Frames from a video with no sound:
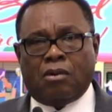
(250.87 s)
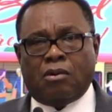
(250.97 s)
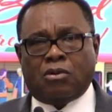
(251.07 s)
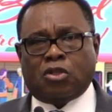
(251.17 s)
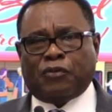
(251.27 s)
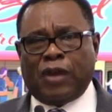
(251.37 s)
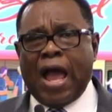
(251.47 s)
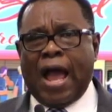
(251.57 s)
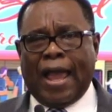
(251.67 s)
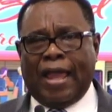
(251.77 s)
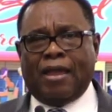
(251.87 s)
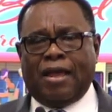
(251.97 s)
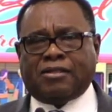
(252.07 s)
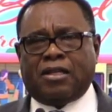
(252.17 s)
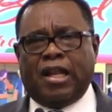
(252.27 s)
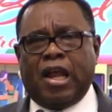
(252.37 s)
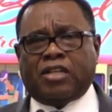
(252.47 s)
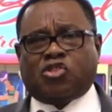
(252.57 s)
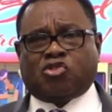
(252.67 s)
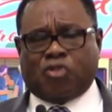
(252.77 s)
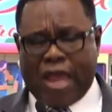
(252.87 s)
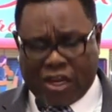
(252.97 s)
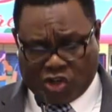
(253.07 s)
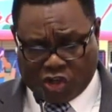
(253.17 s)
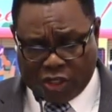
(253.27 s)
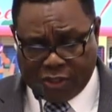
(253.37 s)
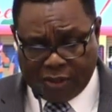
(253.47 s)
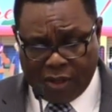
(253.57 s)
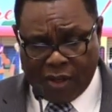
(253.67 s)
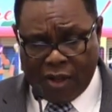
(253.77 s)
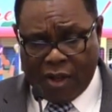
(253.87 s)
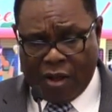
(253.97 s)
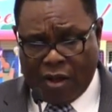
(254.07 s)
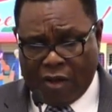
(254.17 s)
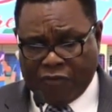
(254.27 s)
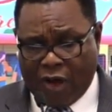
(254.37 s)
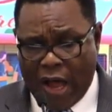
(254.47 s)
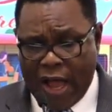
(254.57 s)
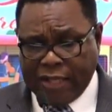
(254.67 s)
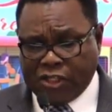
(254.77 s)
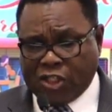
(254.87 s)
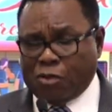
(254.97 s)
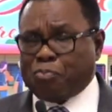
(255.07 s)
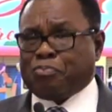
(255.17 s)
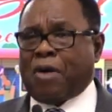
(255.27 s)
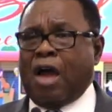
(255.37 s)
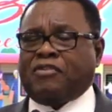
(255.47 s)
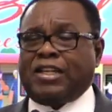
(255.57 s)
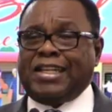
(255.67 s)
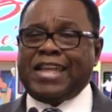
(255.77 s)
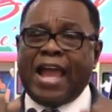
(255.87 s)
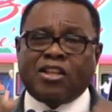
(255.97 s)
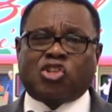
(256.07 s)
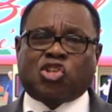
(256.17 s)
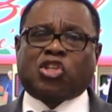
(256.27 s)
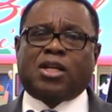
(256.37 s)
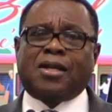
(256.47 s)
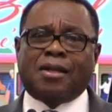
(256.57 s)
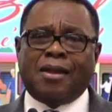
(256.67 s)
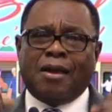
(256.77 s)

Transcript: to fly as an illustration of God's providential